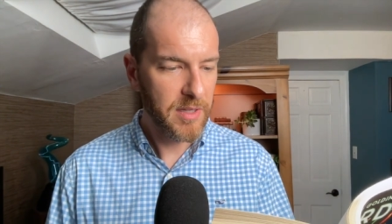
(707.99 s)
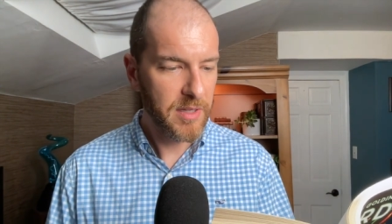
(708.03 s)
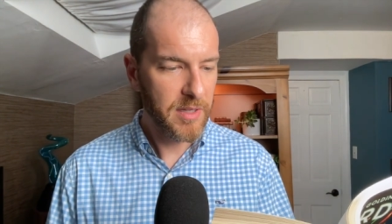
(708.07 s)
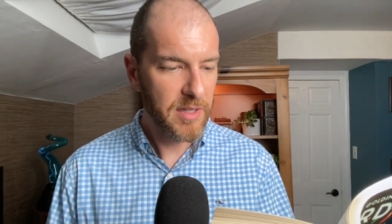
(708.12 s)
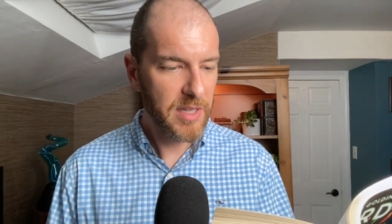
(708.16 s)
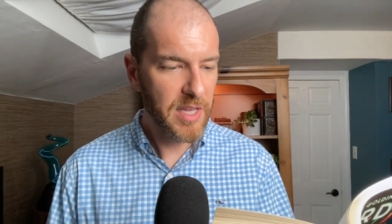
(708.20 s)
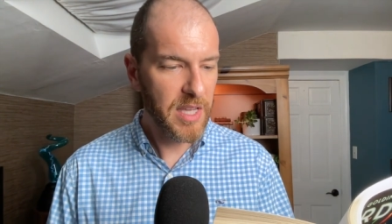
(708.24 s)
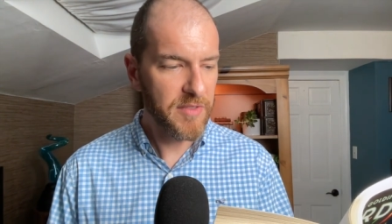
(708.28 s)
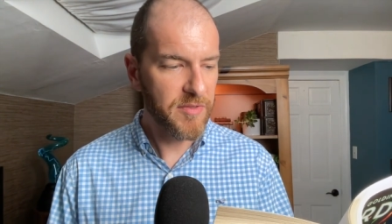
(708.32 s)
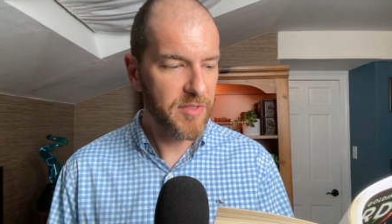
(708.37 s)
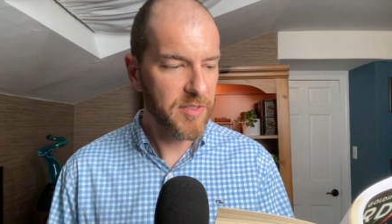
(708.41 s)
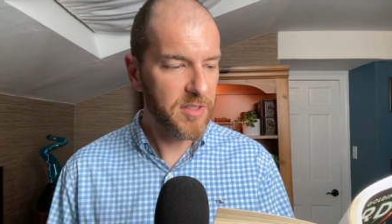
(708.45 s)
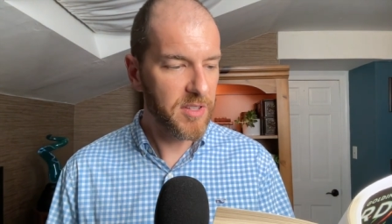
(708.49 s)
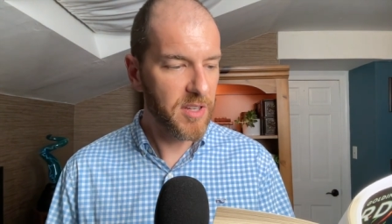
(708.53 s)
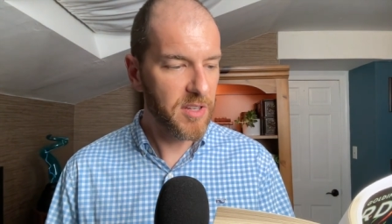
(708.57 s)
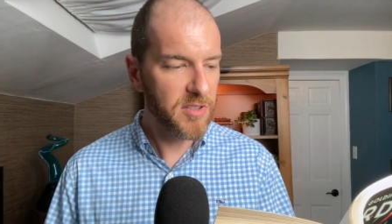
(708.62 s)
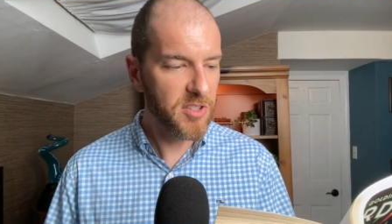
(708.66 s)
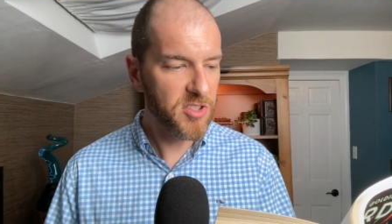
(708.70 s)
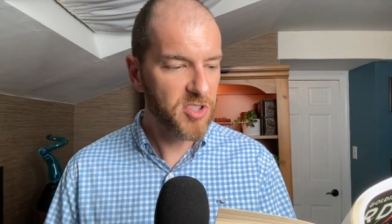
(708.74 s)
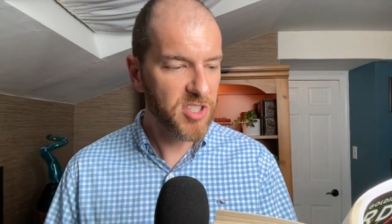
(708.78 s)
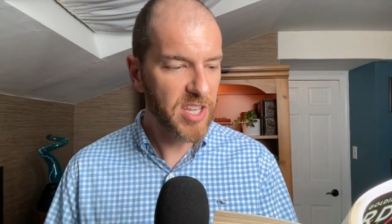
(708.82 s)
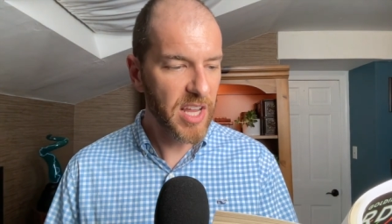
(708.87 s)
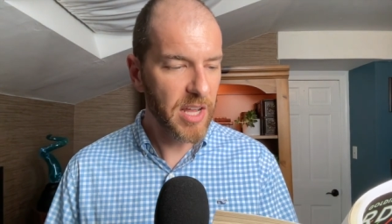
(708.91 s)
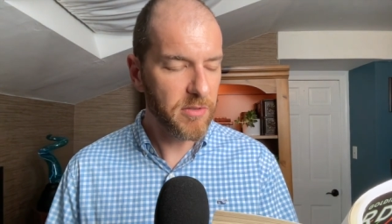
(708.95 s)
Even near the
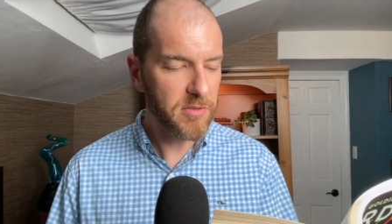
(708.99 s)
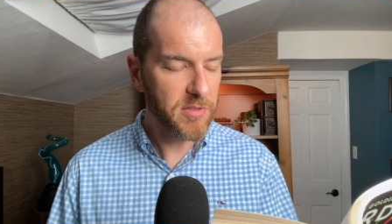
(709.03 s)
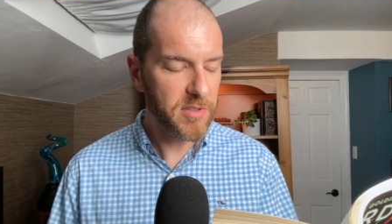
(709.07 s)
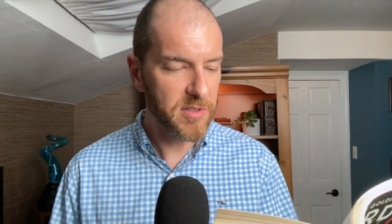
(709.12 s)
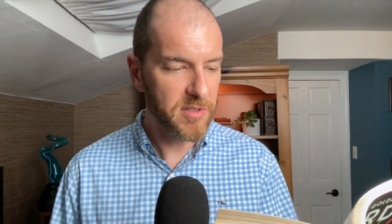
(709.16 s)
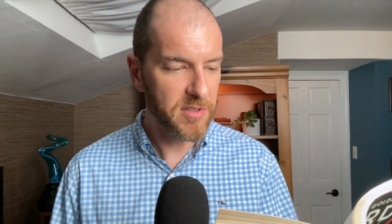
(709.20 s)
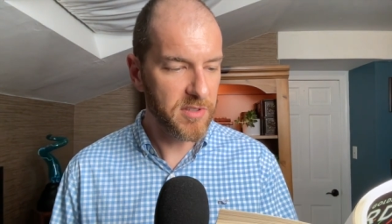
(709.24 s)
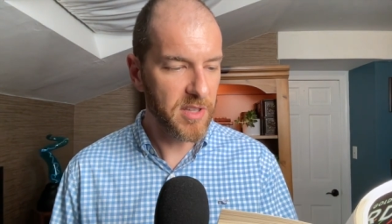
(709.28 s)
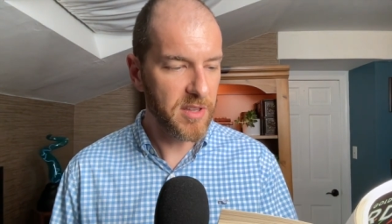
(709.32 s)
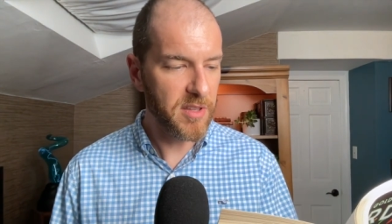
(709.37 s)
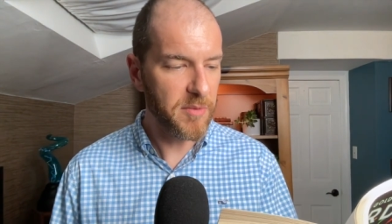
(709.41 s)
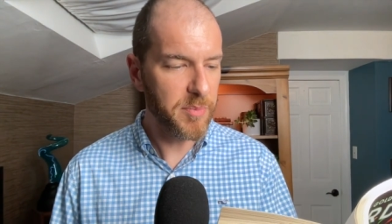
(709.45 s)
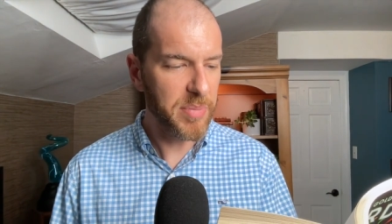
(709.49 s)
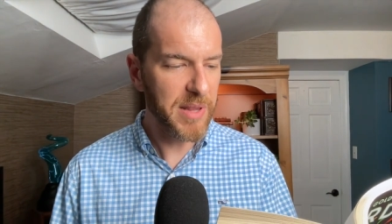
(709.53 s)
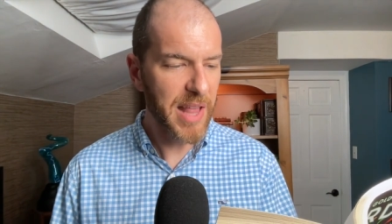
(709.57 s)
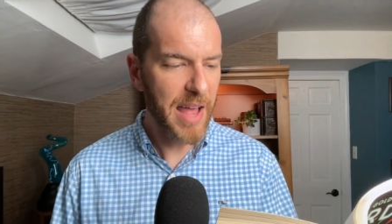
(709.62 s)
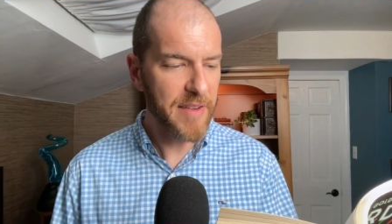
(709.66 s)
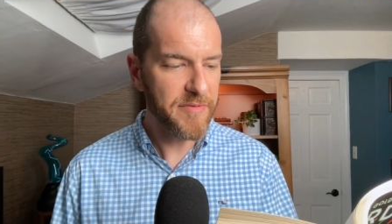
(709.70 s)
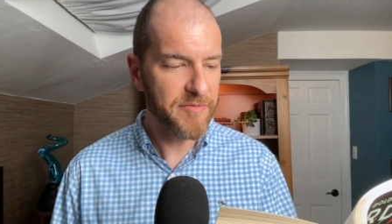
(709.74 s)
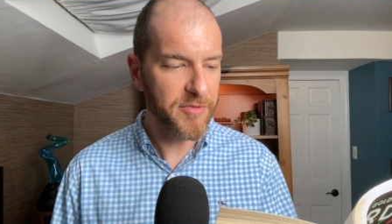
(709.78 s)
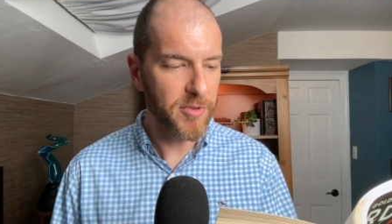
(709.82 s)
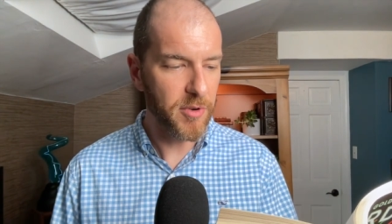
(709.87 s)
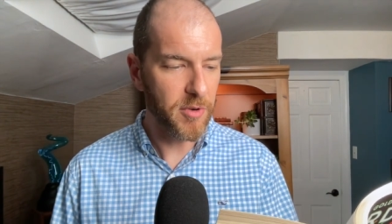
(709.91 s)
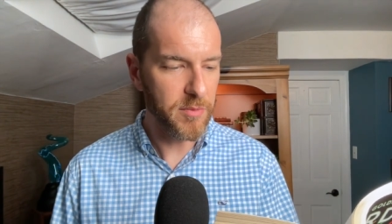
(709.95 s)
shelters and the
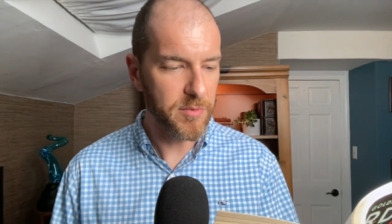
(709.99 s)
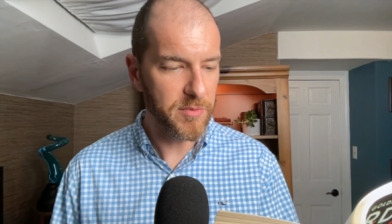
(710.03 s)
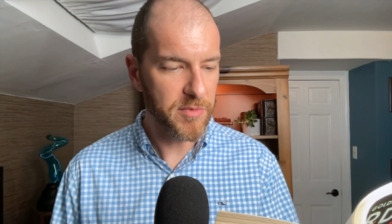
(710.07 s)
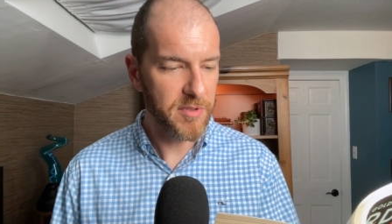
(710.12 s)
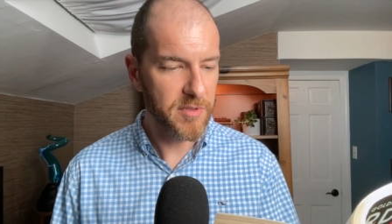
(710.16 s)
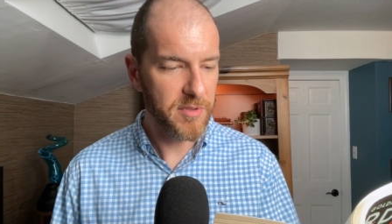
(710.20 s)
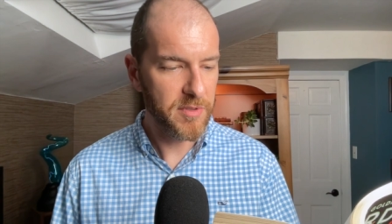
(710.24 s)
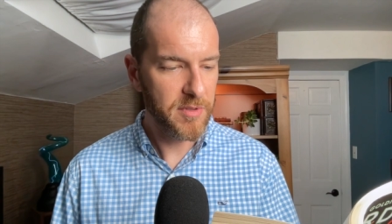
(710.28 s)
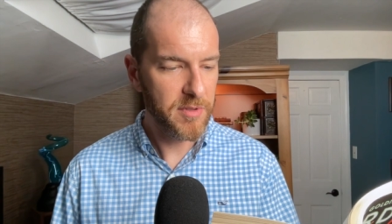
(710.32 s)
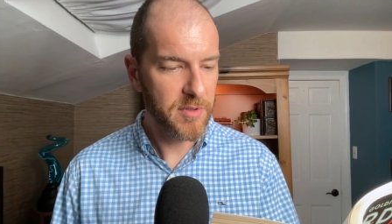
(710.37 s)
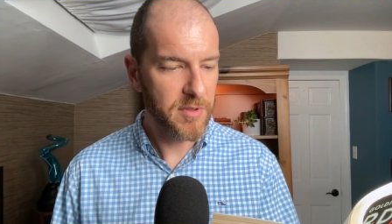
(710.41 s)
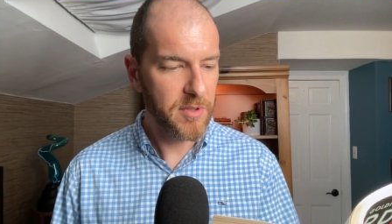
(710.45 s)
platforms.